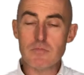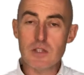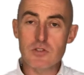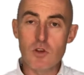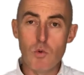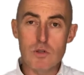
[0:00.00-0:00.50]

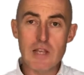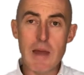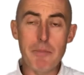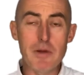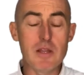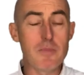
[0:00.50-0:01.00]
So what's
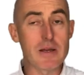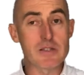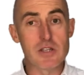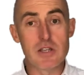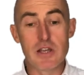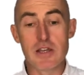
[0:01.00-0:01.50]
happened in the past
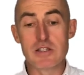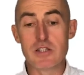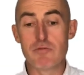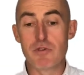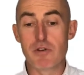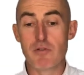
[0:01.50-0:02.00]
10 years is
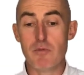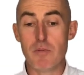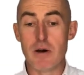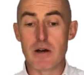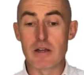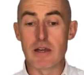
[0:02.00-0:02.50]
the recruitment
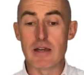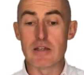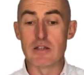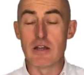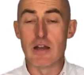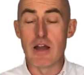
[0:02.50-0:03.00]

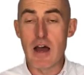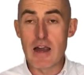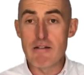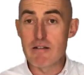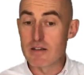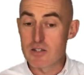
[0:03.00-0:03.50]
market and
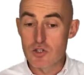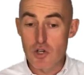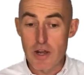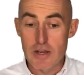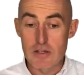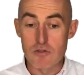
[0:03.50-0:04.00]
hiring has
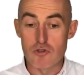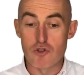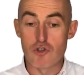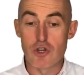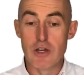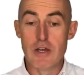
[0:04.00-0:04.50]
changed.